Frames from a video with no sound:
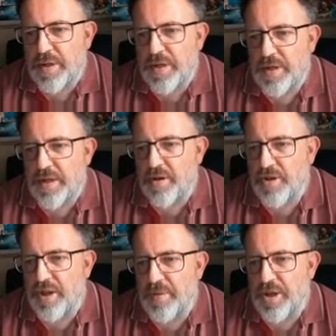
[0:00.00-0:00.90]
So they're a
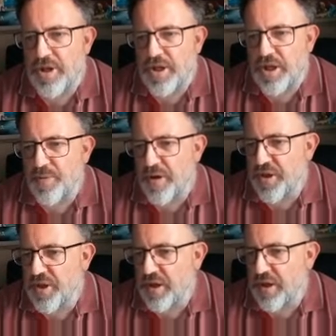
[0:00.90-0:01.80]
demolitions expert, I
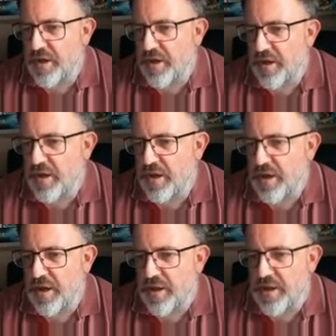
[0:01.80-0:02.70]
think.
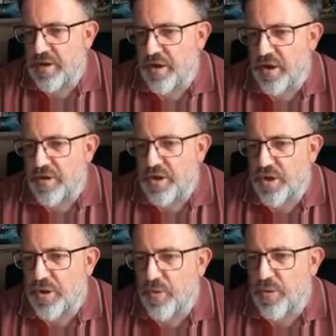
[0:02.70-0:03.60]
And they're a close
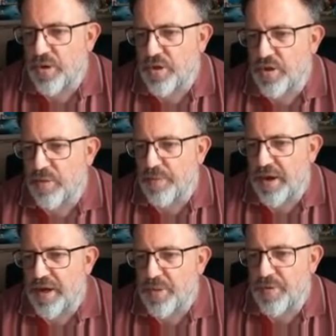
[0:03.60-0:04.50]
quarters combat
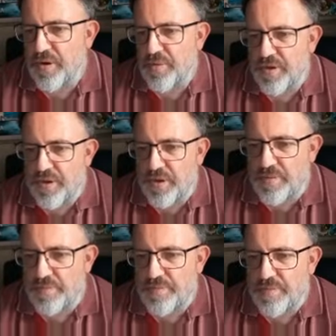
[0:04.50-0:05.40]
expert with a
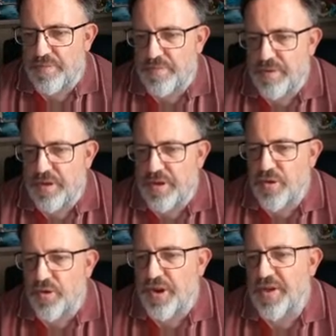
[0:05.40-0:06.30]
saw.
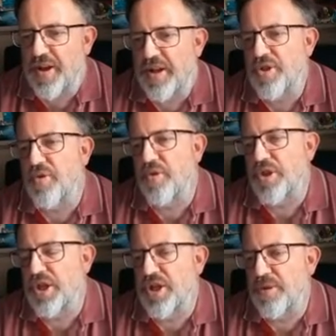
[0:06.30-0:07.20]
Now that saw
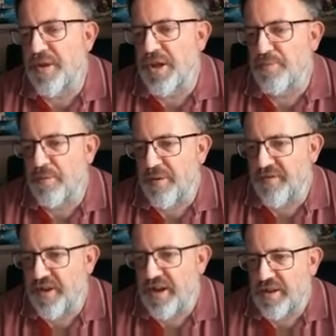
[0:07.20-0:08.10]
ostensibly is probably for
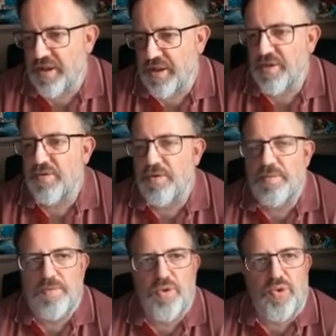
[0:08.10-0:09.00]
cutting through
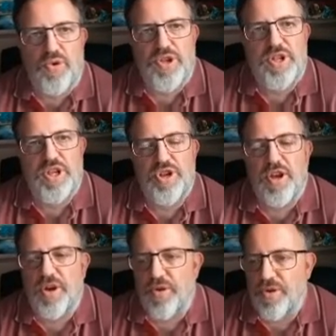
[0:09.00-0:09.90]
doors and such
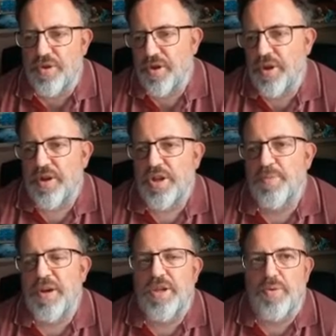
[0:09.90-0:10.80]
like on the
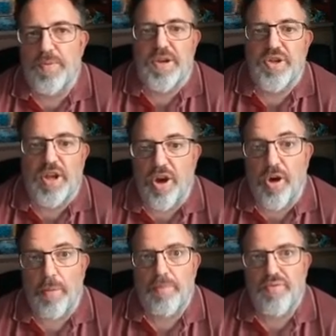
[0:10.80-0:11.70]
Space Hulk, because they are
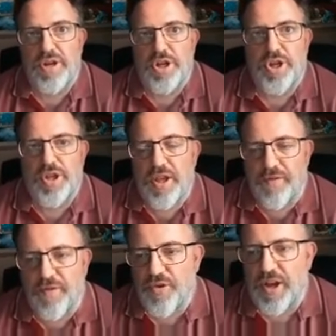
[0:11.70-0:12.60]
breachers,
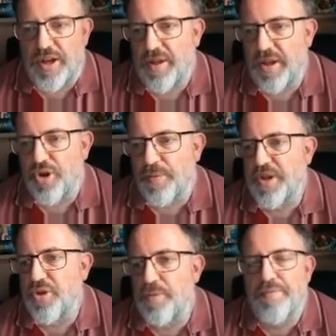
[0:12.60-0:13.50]
therefore their job is
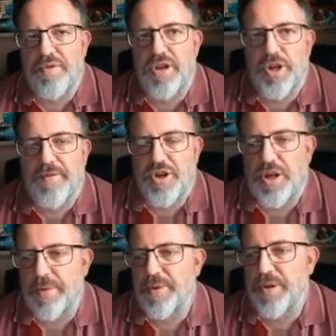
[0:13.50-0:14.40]
to breach other ships.